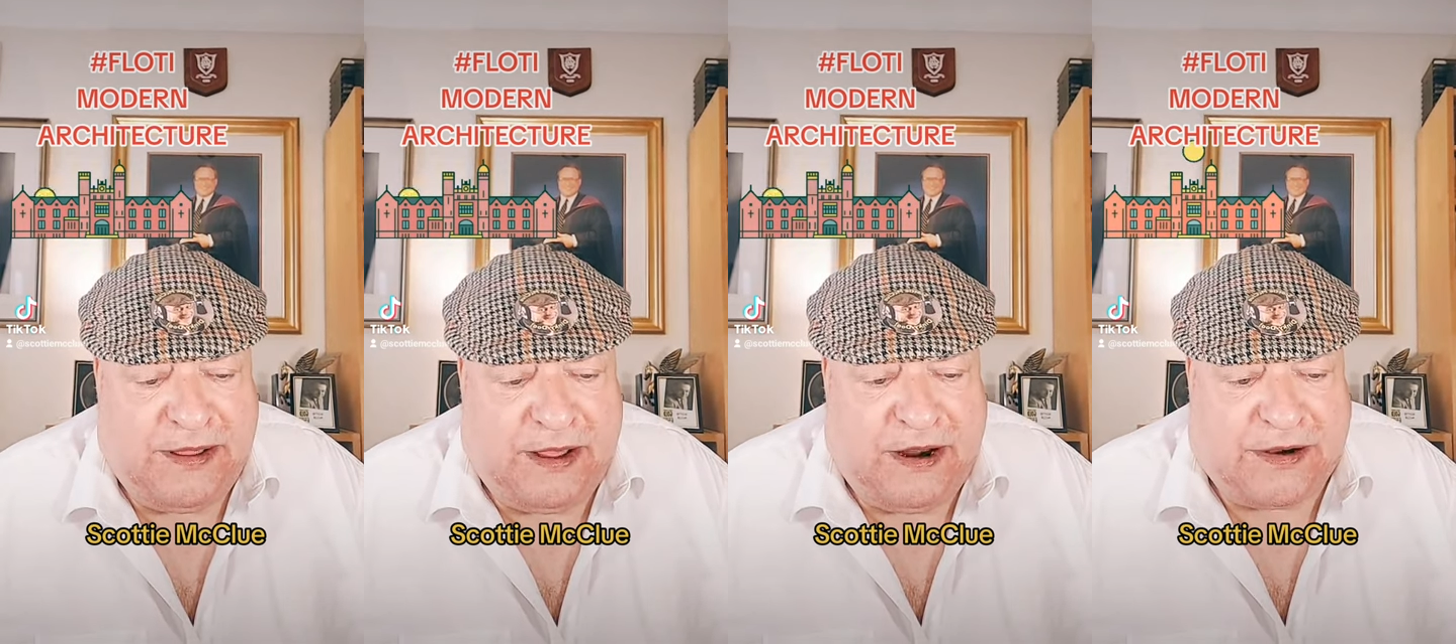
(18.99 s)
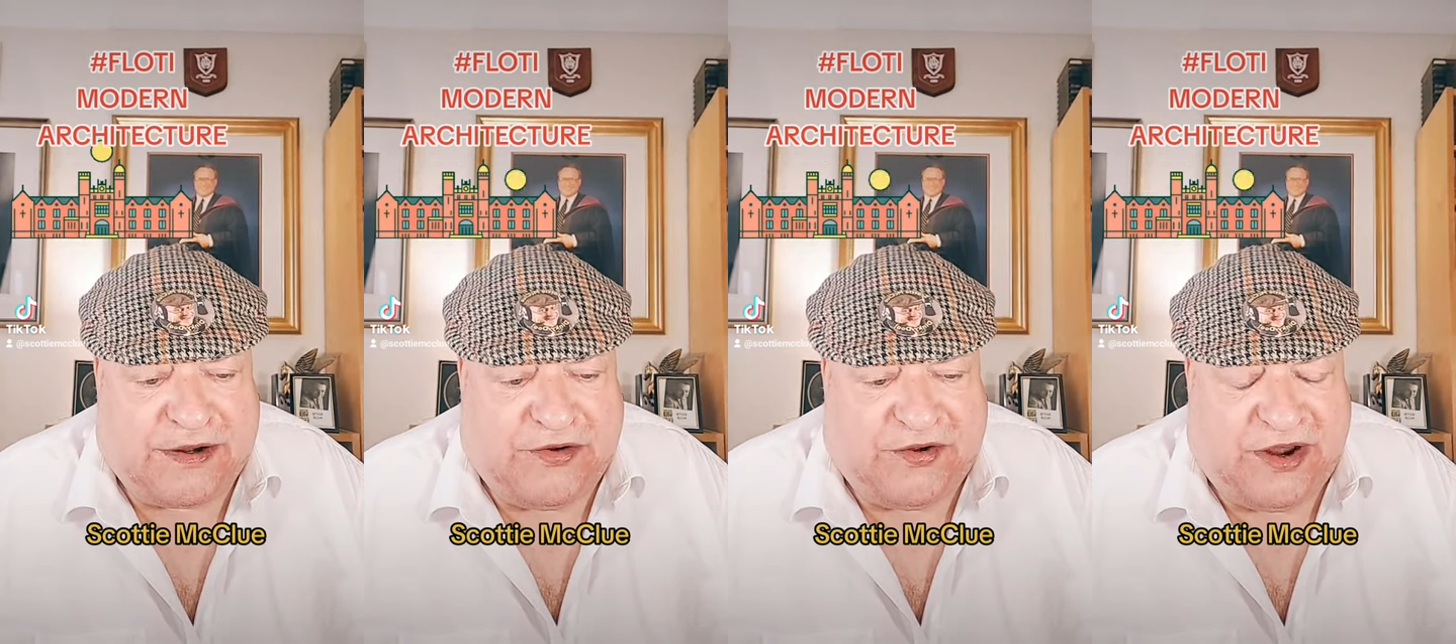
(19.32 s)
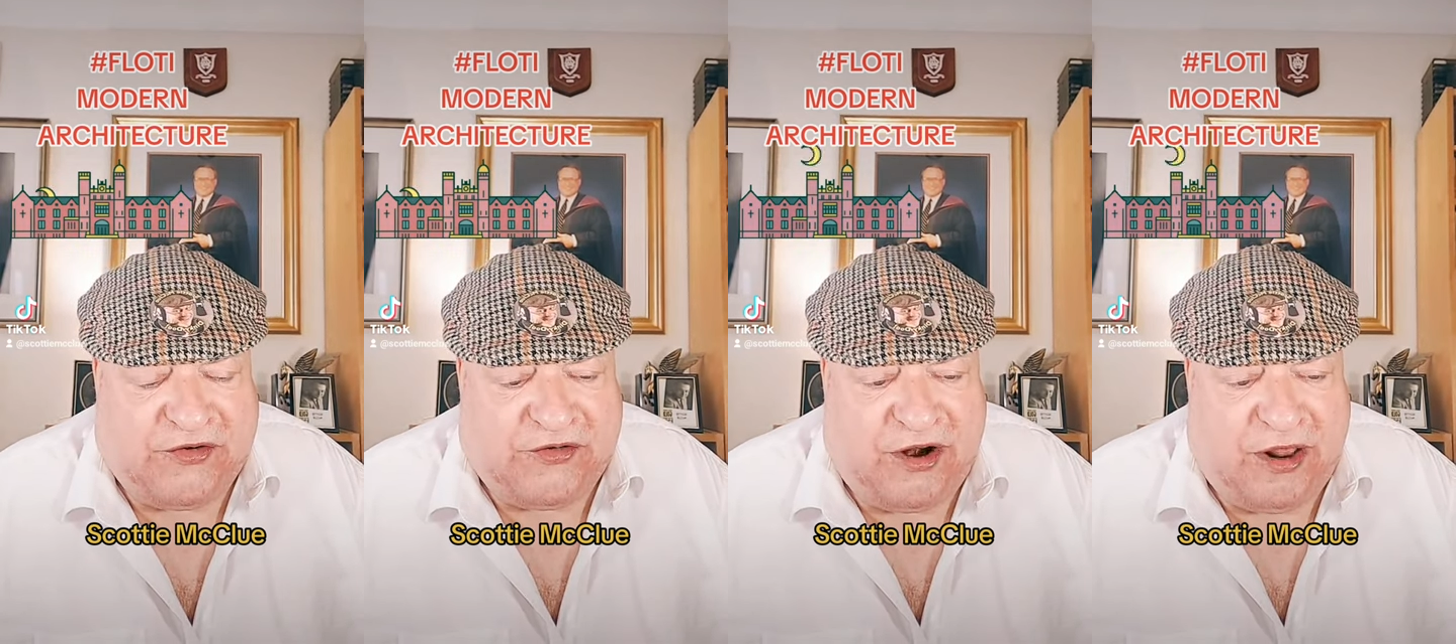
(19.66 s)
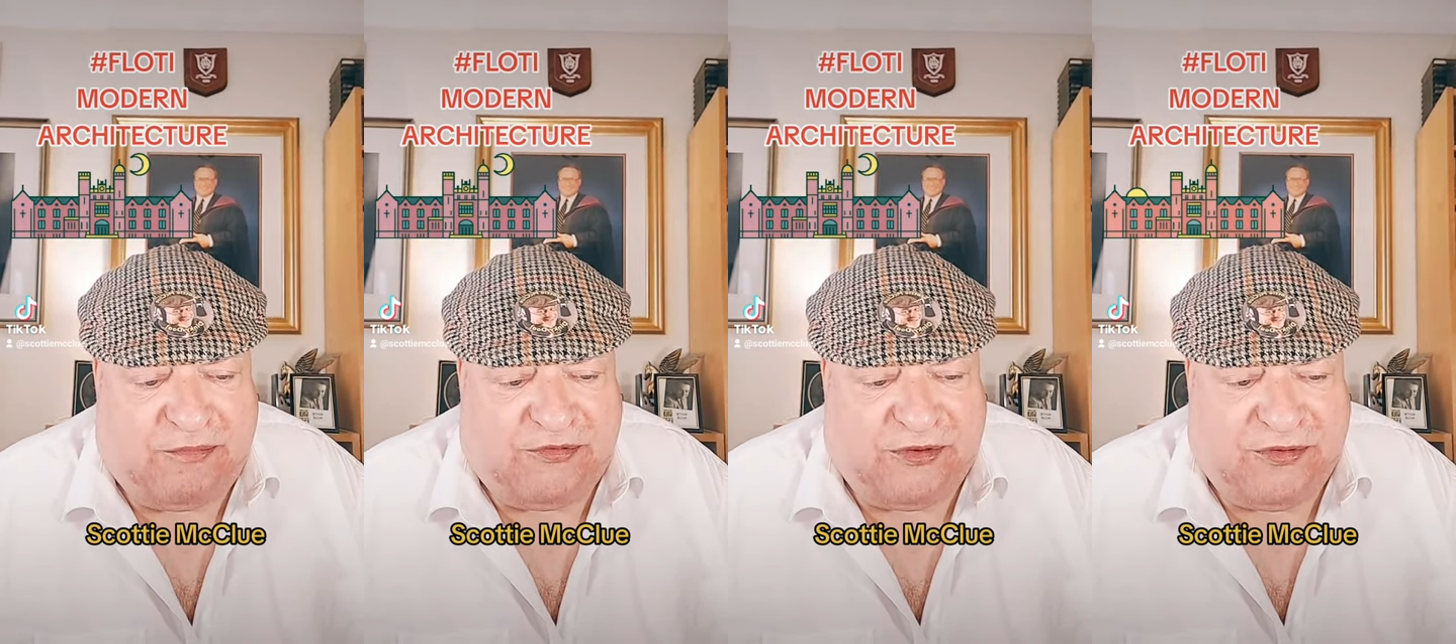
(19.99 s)
architecture
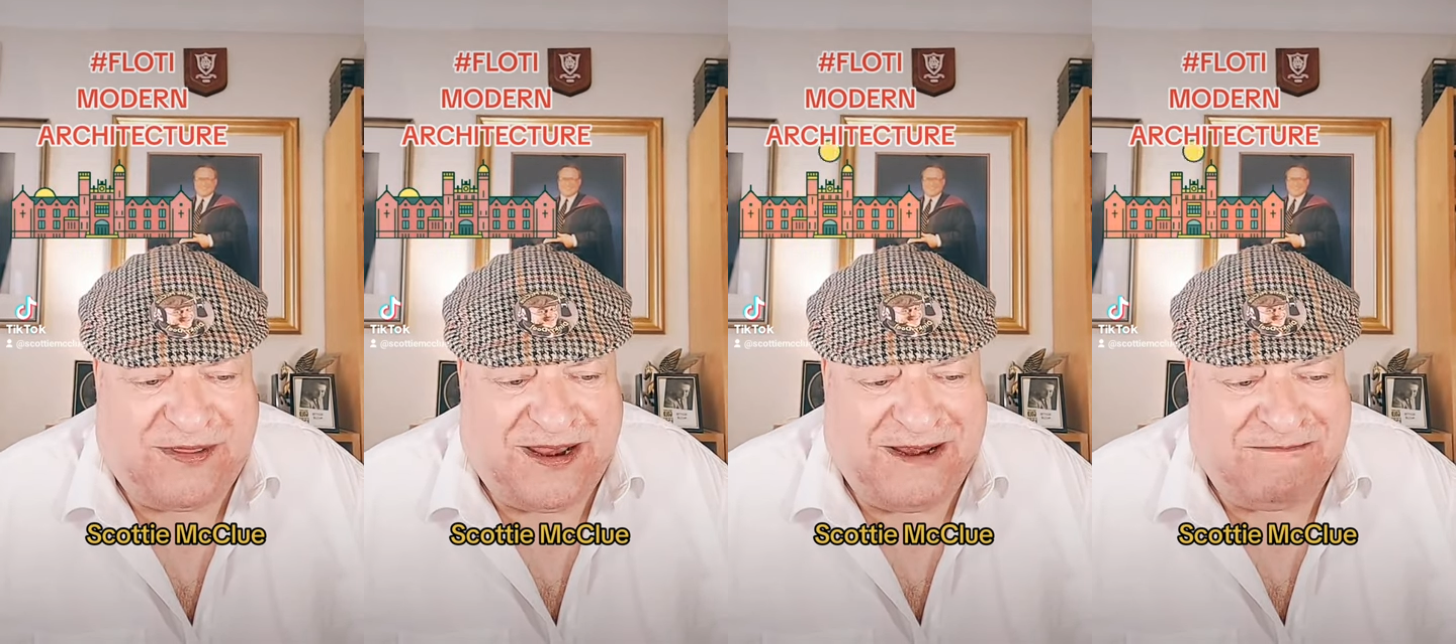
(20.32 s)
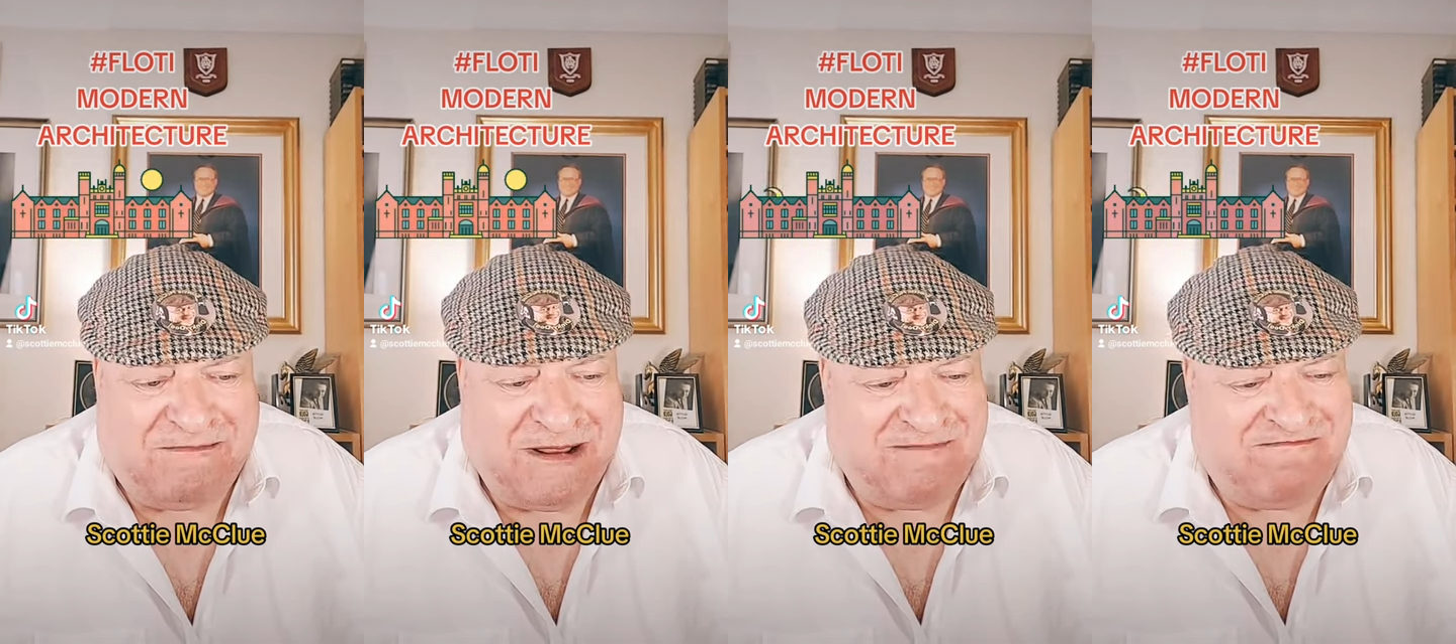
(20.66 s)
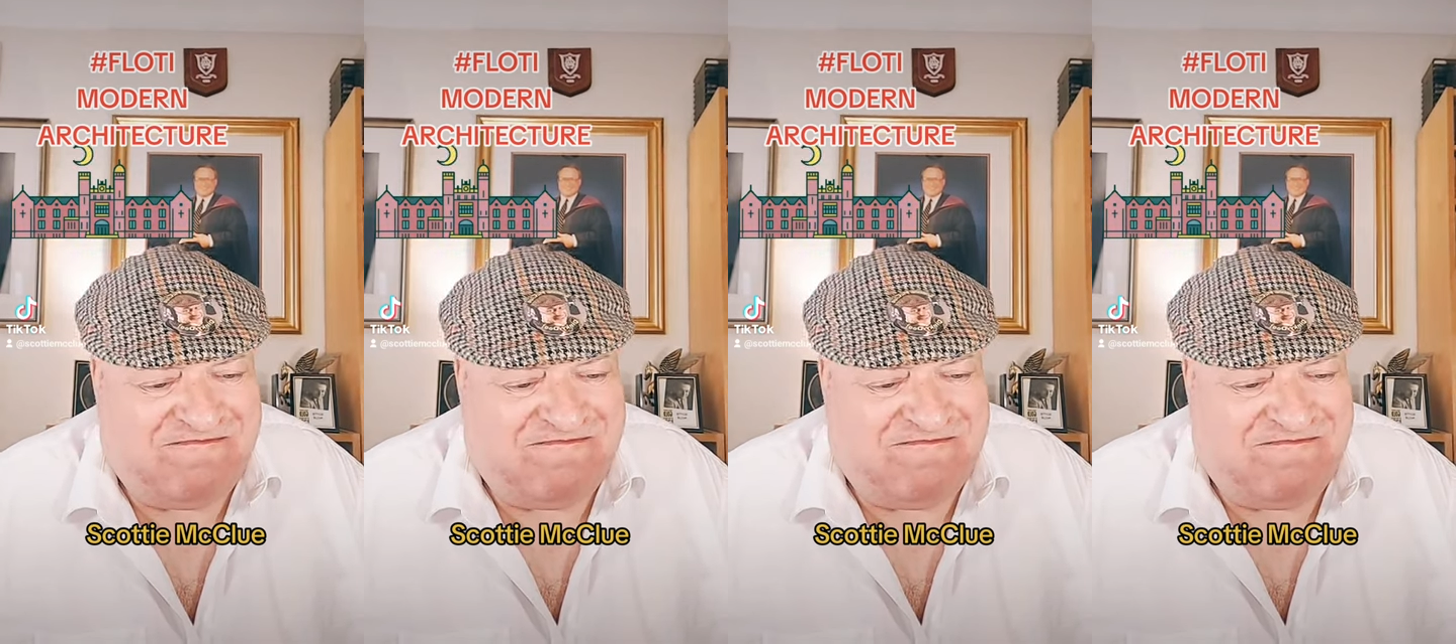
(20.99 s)
up till then, but